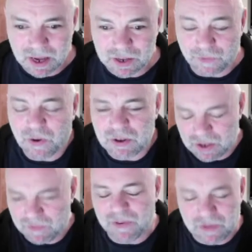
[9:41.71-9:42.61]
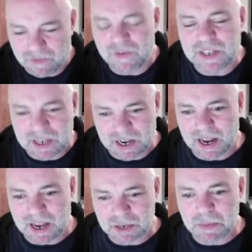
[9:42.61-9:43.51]
As far as the physical
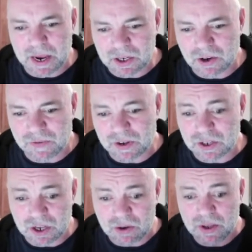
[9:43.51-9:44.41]
aspects of her, so